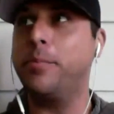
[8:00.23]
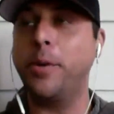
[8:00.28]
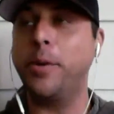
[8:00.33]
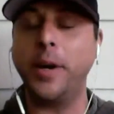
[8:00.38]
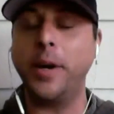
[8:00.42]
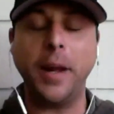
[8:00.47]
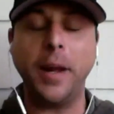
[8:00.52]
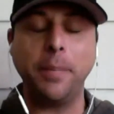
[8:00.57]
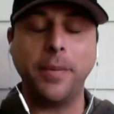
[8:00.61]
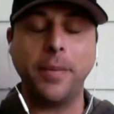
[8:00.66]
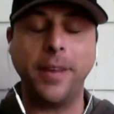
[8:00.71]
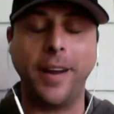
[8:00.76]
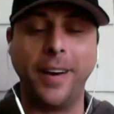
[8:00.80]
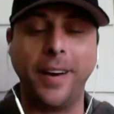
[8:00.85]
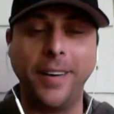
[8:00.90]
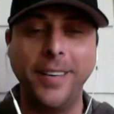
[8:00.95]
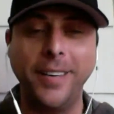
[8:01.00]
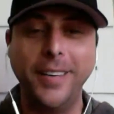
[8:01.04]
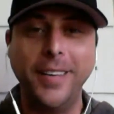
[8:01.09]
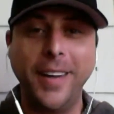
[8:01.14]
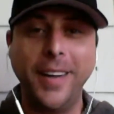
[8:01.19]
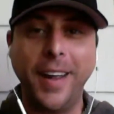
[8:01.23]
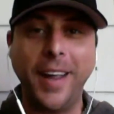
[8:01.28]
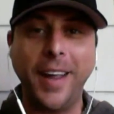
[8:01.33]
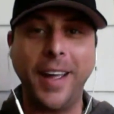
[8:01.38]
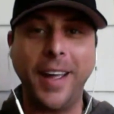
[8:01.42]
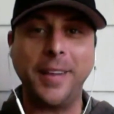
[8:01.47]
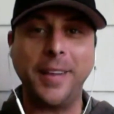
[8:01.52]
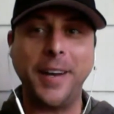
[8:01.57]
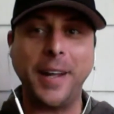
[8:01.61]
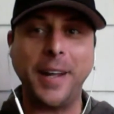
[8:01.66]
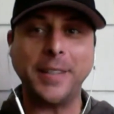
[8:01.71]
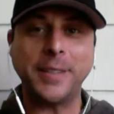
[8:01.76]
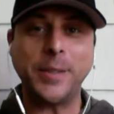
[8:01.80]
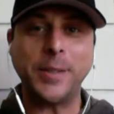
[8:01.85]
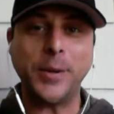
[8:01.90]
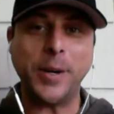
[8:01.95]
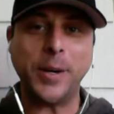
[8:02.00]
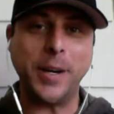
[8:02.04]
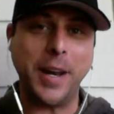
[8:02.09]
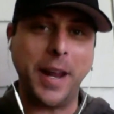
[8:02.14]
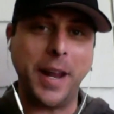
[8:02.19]
up there. And the next
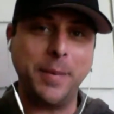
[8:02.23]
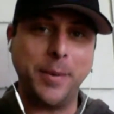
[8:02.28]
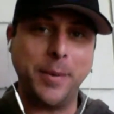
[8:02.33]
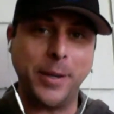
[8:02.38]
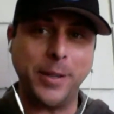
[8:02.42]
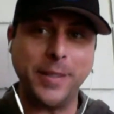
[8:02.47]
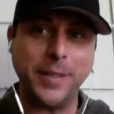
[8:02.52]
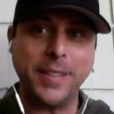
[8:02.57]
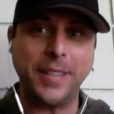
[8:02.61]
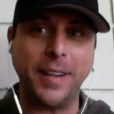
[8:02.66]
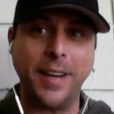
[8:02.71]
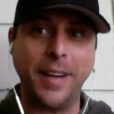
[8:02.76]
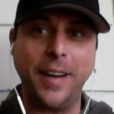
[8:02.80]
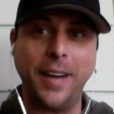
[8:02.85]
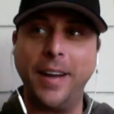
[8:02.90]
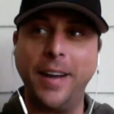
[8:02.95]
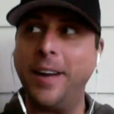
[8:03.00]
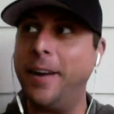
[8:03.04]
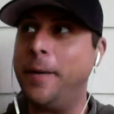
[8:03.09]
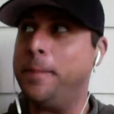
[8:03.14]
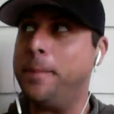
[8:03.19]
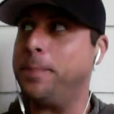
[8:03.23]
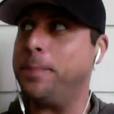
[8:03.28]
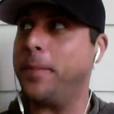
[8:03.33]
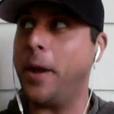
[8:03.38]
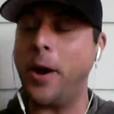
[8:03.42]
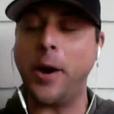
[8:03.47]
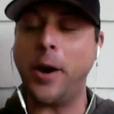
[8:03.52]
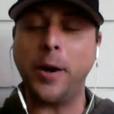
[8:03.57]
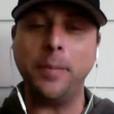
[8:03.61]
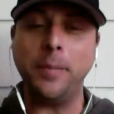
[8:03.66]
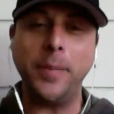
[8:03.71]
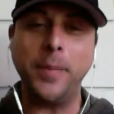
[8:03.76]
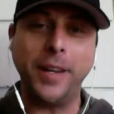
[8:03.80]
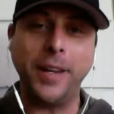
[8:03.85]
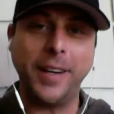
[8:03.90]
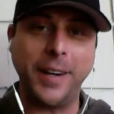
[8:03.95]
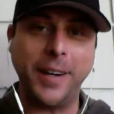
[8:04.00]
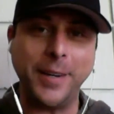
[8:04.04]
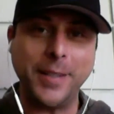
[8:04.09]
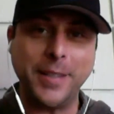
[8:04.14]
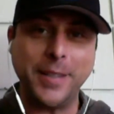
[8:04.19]
door neighbors are
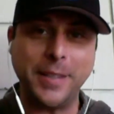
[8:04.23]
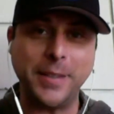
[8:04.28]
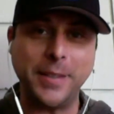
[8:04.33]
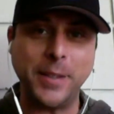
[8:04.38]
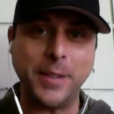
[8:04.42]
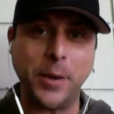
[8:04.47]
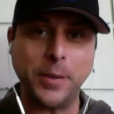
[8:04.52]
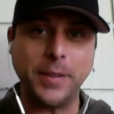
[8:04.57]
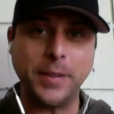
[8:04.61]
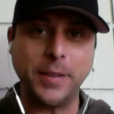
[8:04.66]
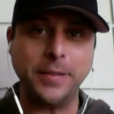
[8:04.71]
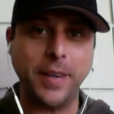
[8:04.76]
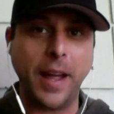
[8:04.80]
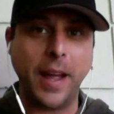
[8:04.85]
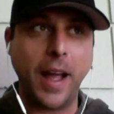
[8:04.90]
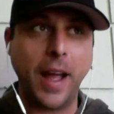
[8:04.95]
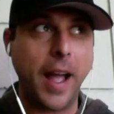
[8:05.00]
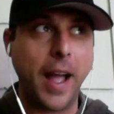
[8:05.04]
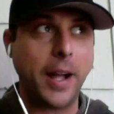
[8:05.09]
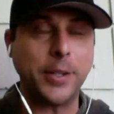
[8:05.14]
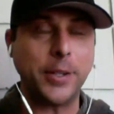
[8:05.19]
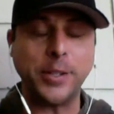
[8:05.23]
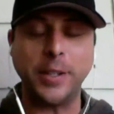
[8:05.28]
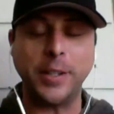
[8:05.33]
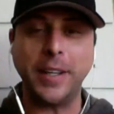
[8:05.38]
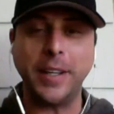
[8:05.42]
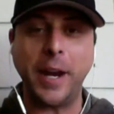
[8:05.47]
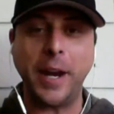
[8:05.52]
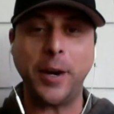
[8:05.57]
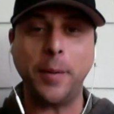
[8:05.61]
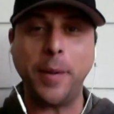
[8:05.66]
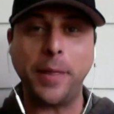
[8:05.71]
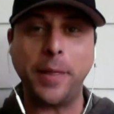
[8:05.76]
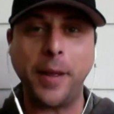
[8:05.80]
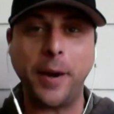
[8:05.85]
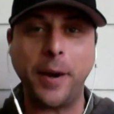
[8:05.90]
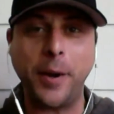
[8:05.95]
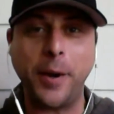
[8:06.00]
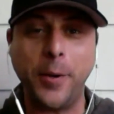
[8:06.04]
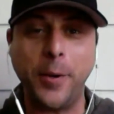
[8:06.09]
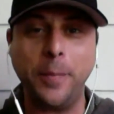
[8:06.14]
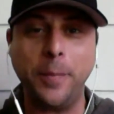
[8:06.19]
millionaires that don't actually care about
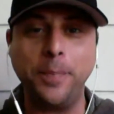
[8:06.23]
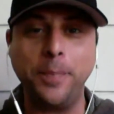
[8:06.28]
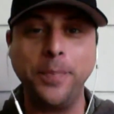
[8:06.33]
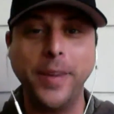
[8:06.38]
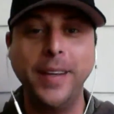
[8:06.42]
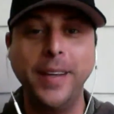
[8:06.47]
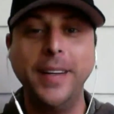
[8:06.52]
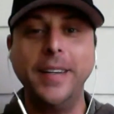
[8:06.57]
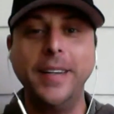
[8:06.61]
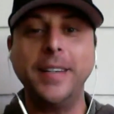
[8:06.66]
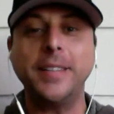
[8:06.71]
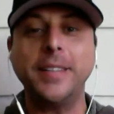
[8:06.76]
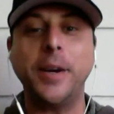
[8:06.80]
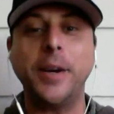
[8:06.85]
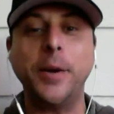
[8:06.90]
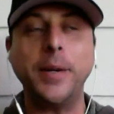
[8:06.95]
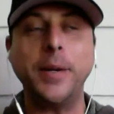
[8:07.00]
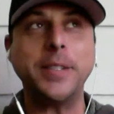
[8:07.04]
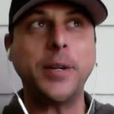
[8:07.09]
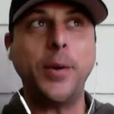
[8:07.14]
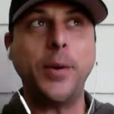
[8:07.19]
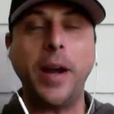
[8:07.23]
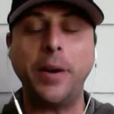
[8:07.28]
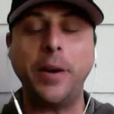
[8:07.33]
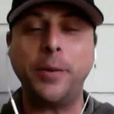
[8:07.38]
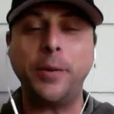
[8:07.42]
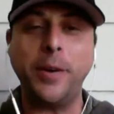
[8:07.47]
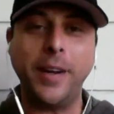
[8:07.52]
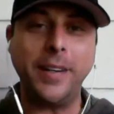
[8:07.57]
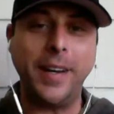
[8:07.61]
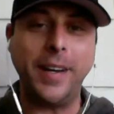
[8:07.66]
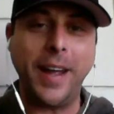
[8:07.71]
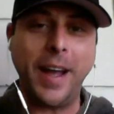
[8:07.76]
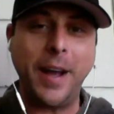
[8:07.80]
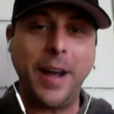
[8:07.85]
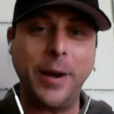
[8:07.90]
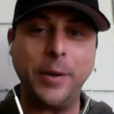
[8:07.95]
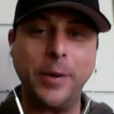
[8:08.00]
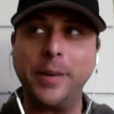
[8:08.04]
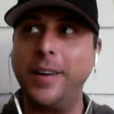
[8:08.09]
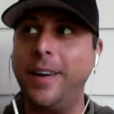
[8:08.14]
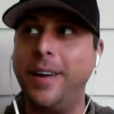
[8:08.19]
their home. So it's quite run
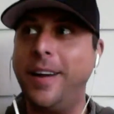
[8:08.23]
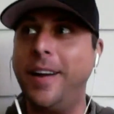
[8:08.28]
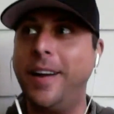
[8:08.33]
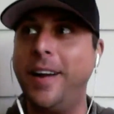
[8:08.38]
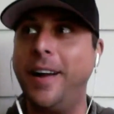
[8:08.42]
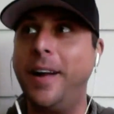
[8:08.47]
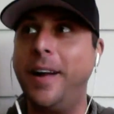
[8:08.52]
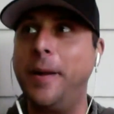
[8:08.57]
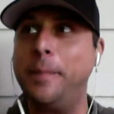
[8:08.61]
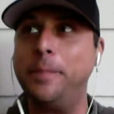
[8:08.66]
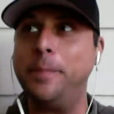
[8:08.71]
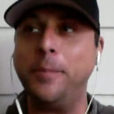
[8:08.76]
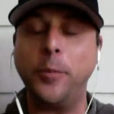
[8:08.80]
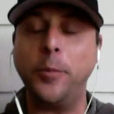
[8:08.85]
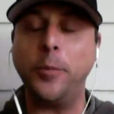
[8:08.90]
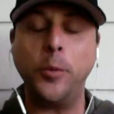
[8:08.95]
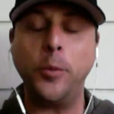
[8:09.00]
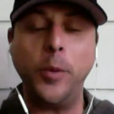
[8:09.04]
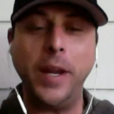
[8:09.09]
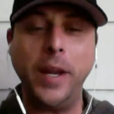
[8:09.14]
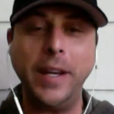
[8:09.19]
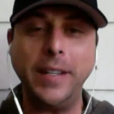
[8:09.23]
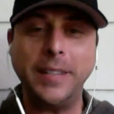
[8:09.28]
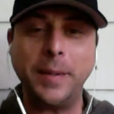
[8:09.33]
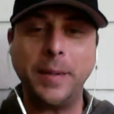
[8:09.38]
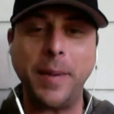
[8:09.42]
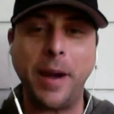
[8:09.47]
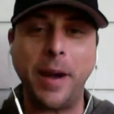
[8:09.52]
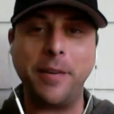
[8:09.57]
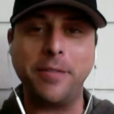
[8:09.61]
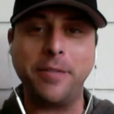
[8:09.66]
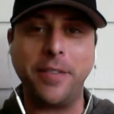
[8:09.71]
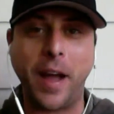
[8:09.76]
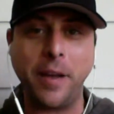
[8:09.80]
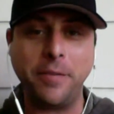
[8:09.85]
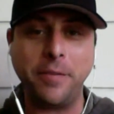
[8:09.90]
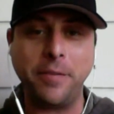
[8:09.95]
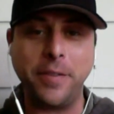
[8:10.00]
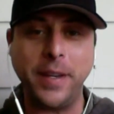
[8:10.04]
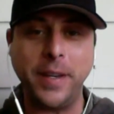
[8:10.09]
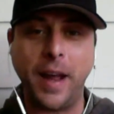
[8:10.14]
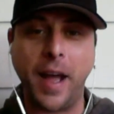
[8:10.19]
down, weeds about 5
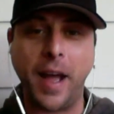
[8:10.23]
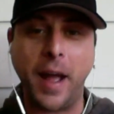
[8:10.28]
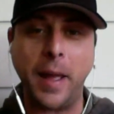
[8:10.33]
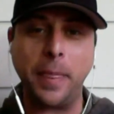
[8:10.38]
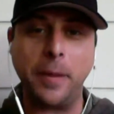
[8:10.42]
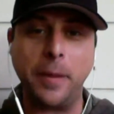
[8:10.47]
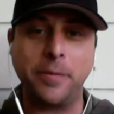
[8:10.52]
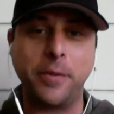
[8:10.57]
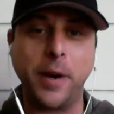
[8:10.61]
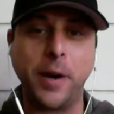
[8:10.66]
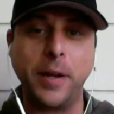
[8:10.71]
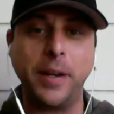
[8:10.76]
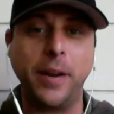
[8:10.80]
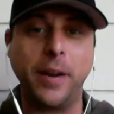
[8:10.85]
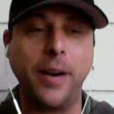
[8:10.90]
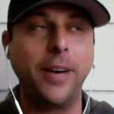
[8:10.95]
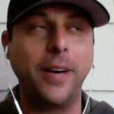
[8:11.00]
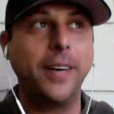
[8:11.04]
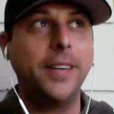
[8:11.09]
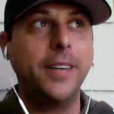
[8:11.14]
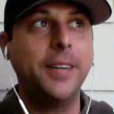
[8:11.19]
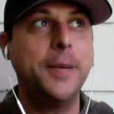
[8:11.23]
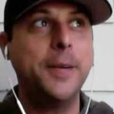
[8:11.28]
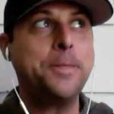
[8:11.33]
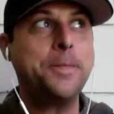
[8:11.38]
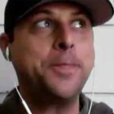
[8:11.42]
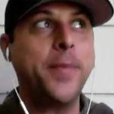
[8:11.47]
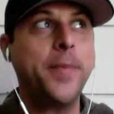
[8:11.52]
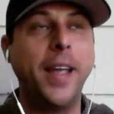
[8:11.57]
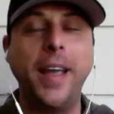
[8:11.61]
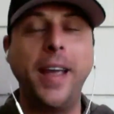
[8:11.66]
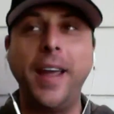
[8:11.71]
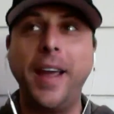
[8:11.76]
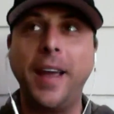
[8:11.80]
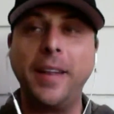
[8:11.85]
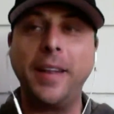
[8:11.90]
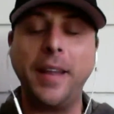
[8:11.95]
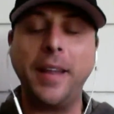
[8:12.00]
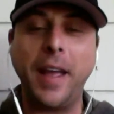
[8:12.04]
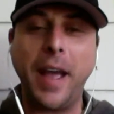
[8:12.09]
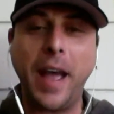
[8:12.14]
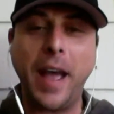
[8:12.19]
feet high in the front yard,
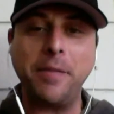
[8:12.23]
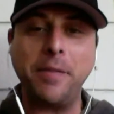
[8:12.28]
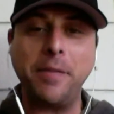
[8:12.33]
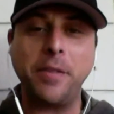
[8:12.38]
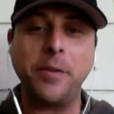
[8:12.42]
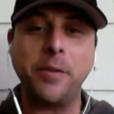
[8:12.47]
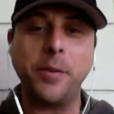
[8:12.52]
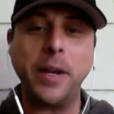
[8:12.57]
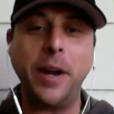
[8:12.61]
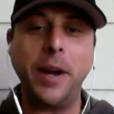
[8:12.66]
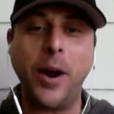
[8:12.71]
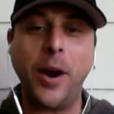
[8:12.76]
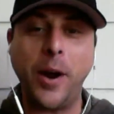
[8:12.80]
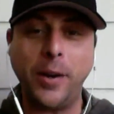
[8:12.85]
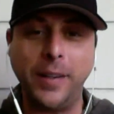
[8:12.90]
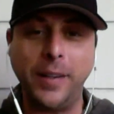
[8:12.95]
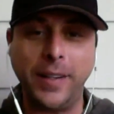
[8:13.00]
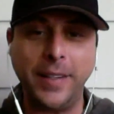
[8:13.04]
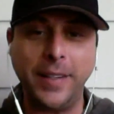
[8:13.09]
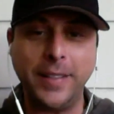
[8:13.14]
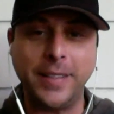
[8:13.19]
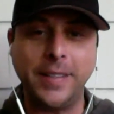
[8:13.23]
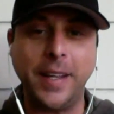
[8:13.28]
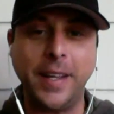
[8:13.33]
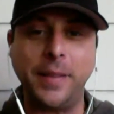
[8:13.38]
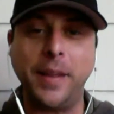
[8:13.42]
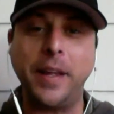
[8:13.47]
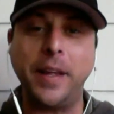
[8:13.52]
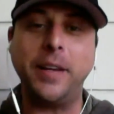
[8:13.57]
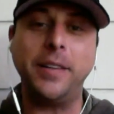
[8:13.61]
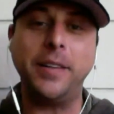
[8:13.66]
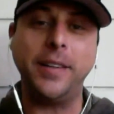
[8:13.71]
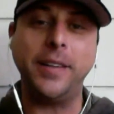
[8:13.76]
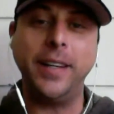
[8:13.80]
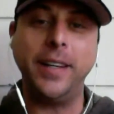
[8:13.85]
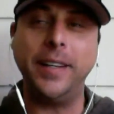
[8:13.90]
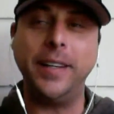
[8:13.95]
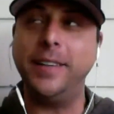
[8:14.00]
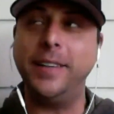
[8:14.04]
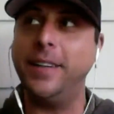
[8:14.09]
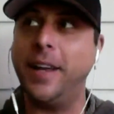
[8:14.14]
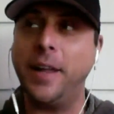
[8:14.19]
and they have 3 Harleys that they
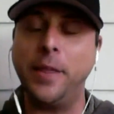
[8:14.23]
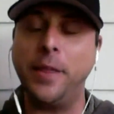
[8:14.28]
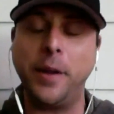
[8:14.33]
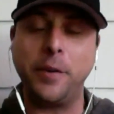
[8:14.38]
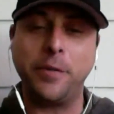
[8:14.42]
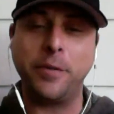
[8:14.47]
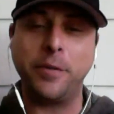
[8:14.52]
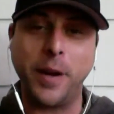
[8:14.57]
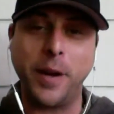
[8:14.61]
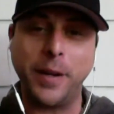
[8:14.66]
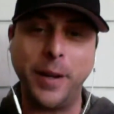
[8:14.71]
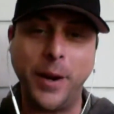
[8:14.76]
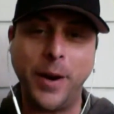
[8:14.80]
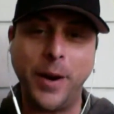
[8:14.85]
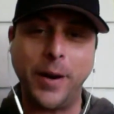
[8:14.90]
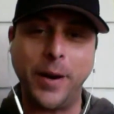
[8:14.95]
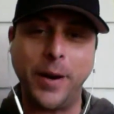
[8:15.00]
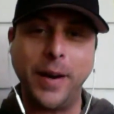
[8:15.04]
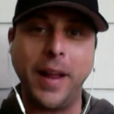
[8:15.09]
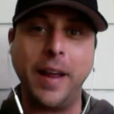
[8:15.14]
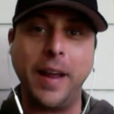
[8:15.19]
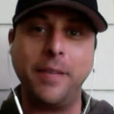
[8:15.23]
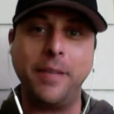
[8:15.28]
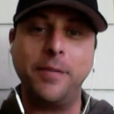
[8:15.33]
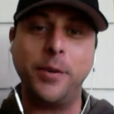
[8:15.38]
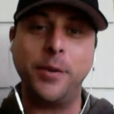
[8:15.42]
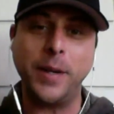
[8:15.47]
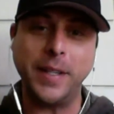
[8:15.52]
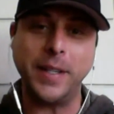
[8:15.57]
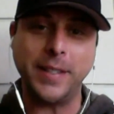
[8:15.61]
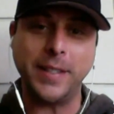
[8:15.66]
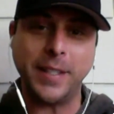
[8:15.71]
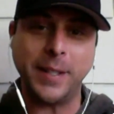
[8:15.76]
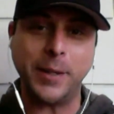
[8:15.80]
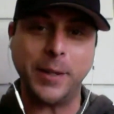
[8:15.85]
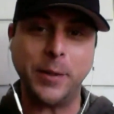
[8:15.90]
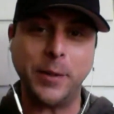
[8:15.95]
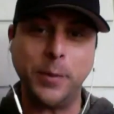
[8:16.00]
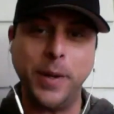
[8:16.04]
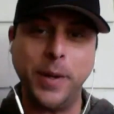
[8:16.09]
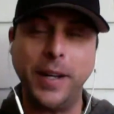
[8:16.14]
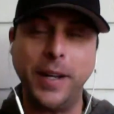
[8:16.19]
clean in their front yard every single
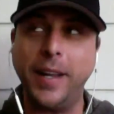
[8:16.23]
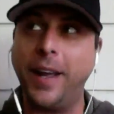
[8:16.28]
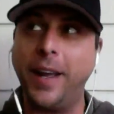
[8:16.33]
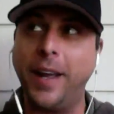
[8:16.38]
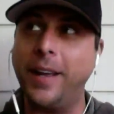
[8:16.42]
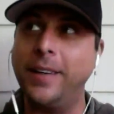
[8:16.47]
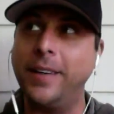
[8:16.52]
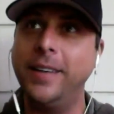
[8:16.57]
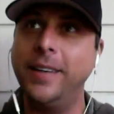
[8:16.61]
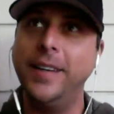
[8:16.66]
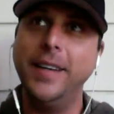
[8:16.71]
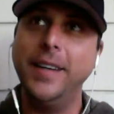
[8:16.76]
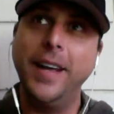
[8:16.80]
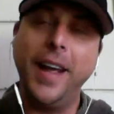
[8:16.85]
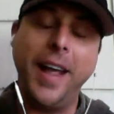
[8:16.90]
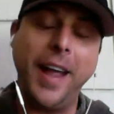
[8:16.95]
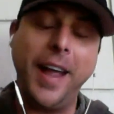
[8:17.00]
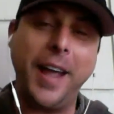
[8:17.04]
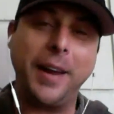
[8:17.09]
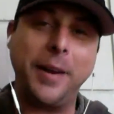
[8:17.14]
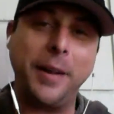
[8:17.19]
weekend and